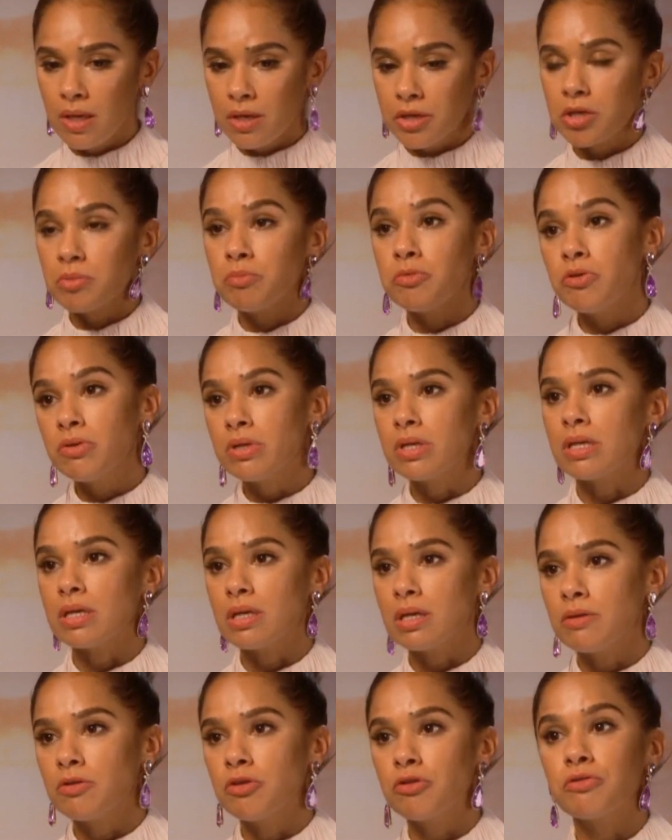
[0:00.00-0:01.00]

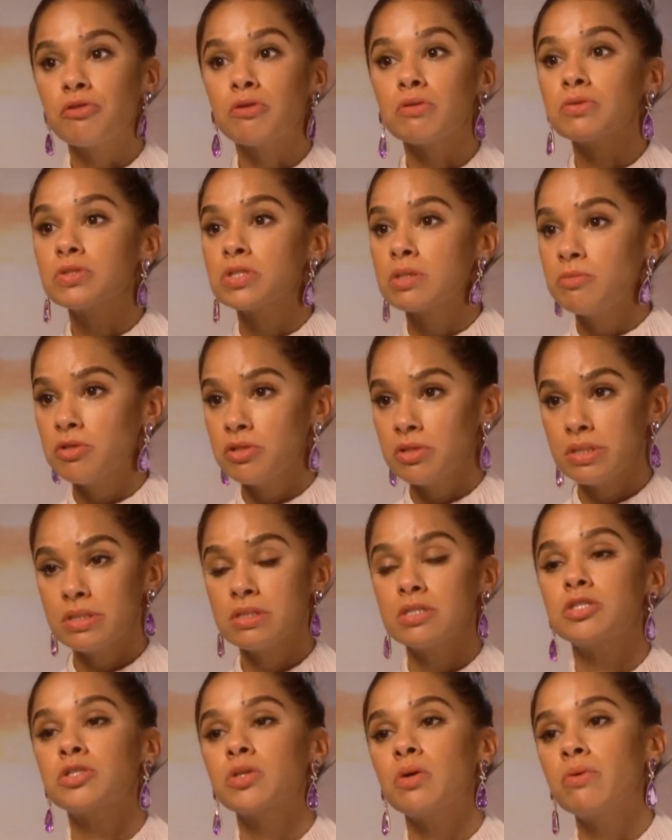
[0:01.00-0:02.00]
community. Those communities
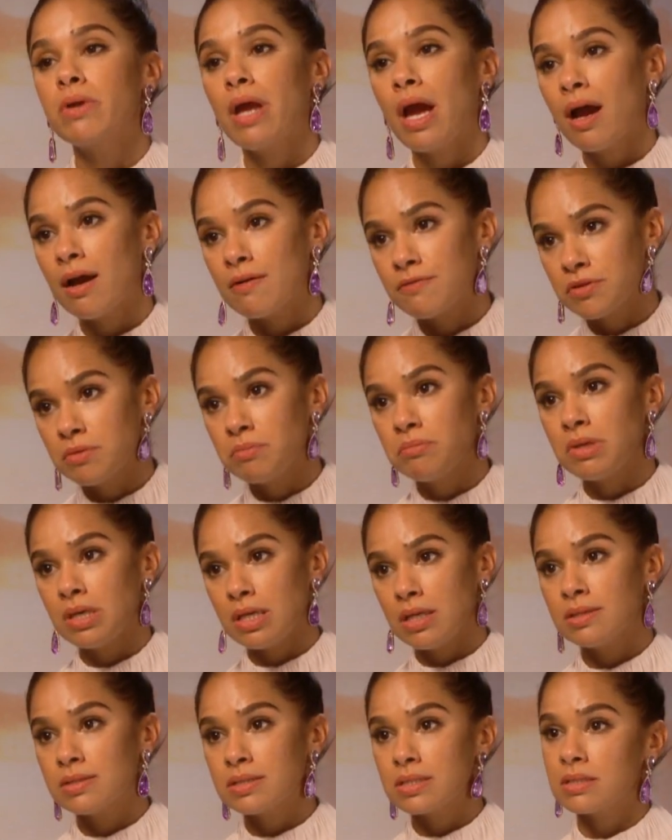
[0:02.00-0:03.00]
that don't have the
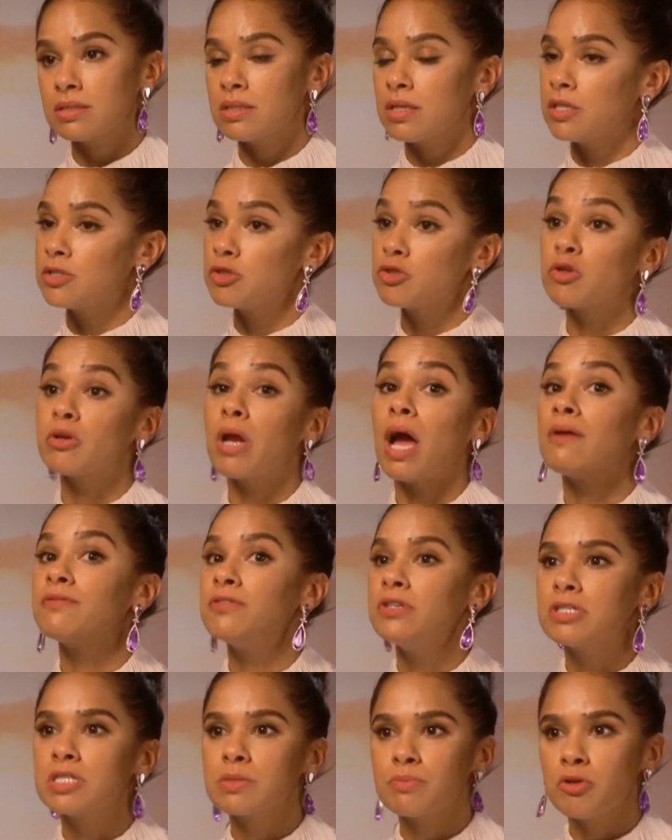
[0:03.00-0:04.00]
means and or don't have
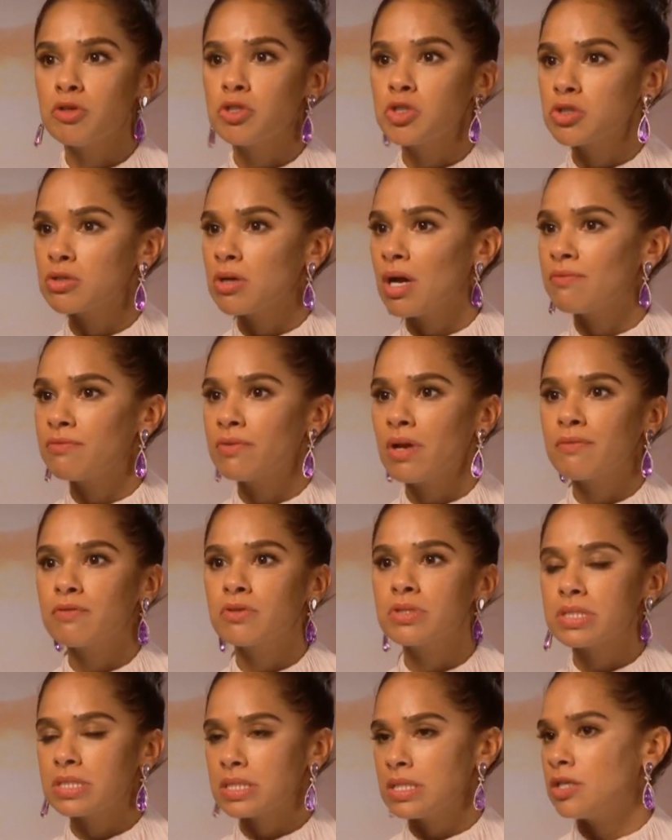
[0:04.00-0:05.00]
the exposure, have never
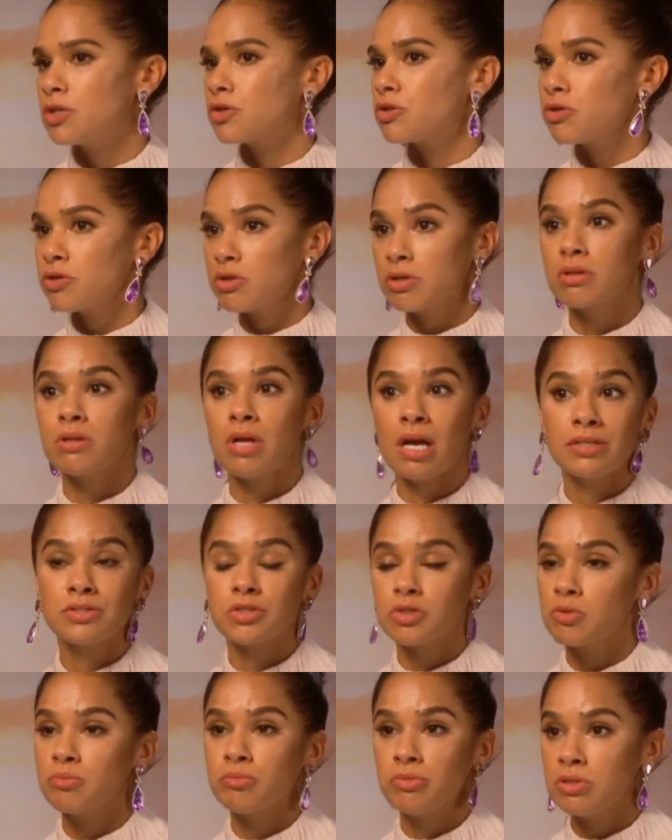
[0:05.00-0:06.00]
seen or heard
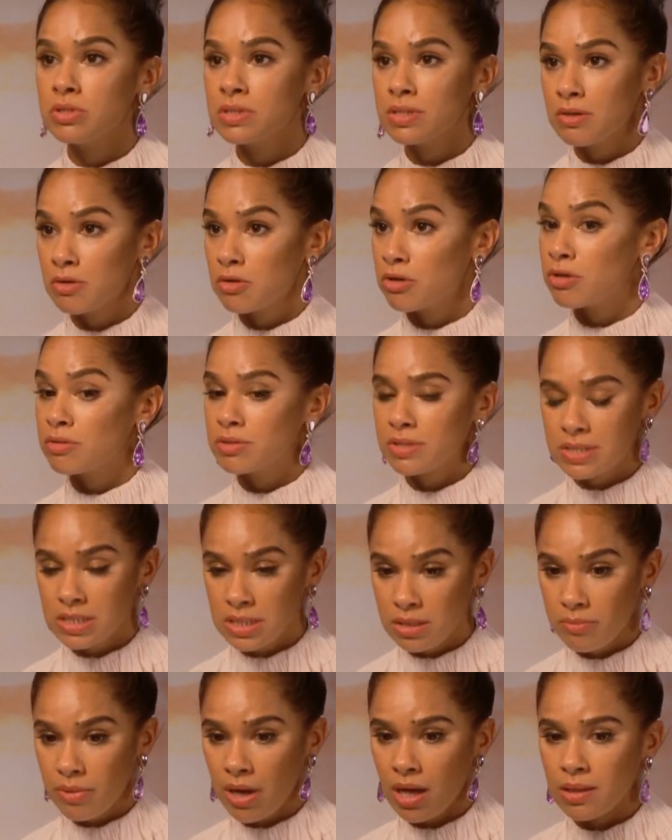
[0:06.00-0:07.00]
classical music,
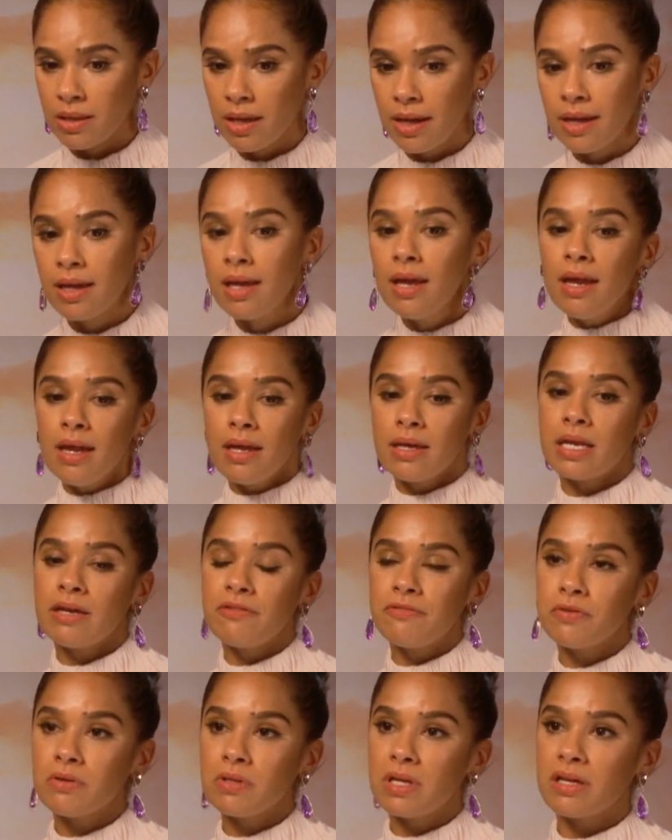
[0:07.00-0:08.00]
seen ballet, and I
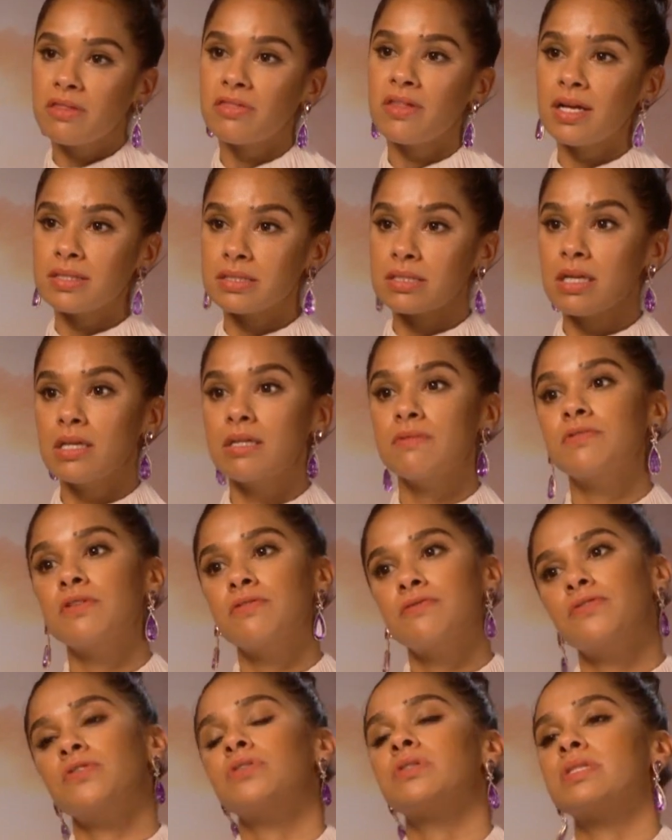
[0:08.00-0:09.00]
feel like that's kind of the
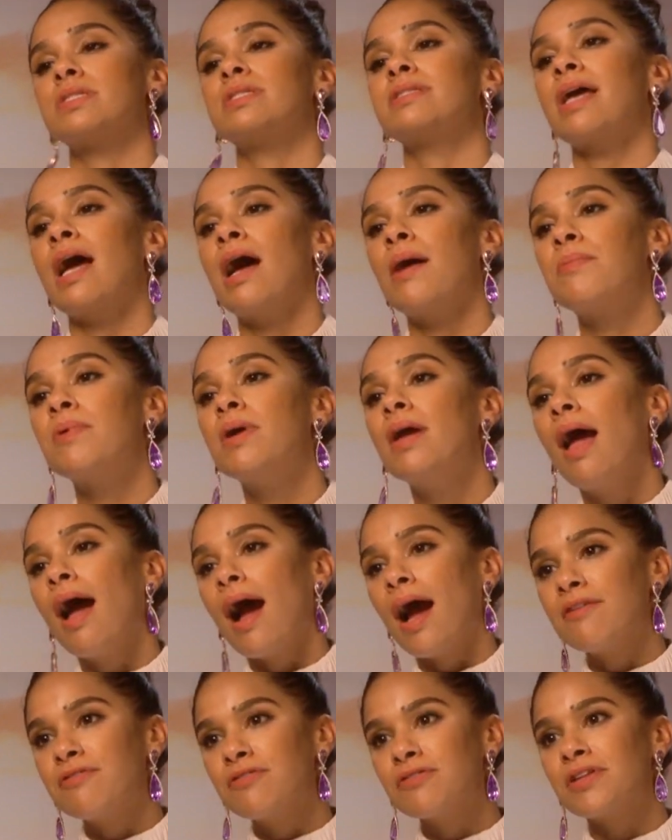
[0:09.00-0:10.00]
first step.
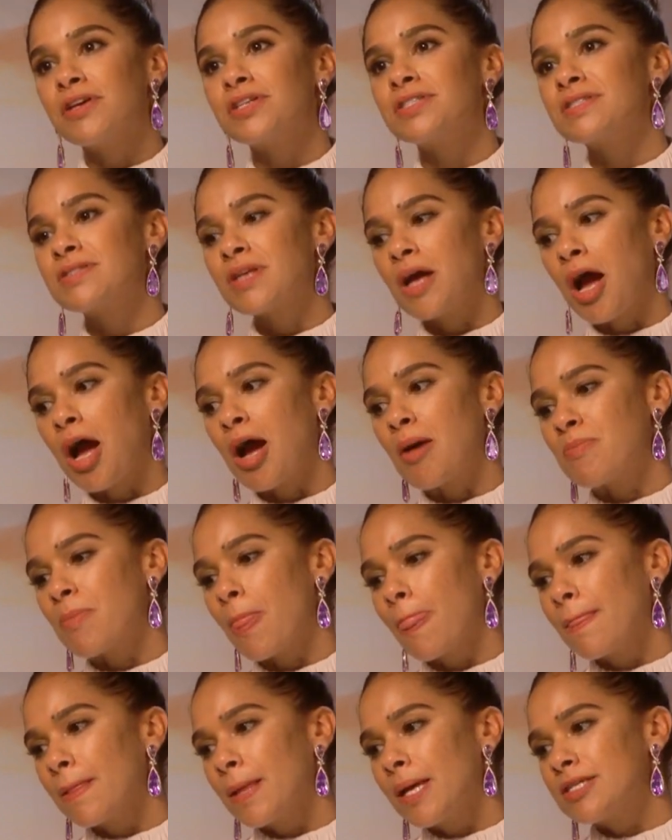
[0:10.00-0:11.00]
I feel like
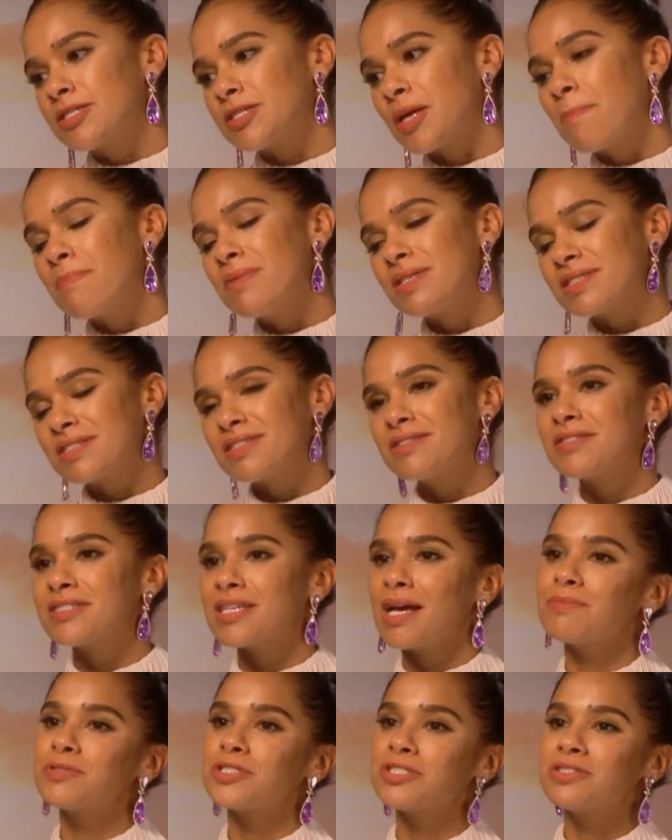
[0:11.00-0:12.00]
some
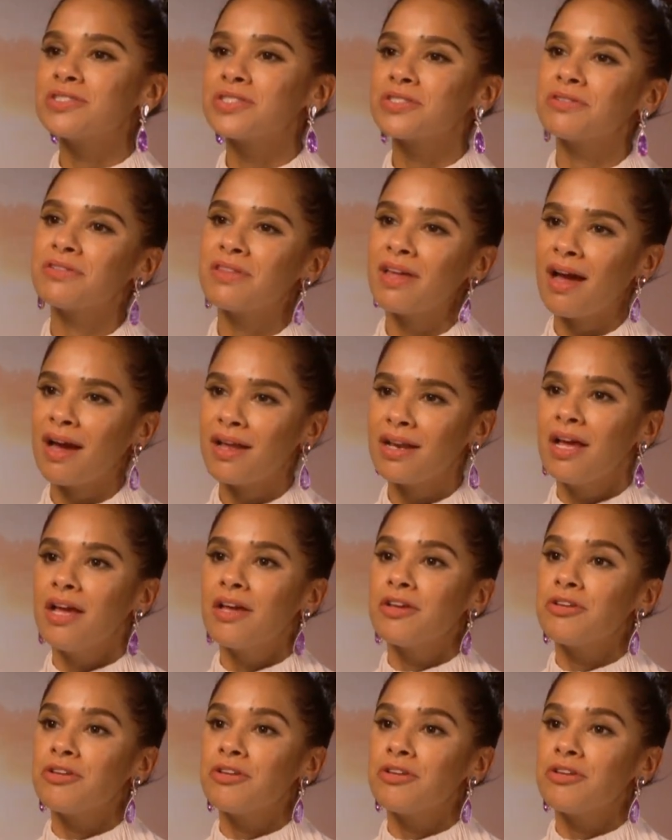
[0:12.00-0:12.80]
misconceptions are that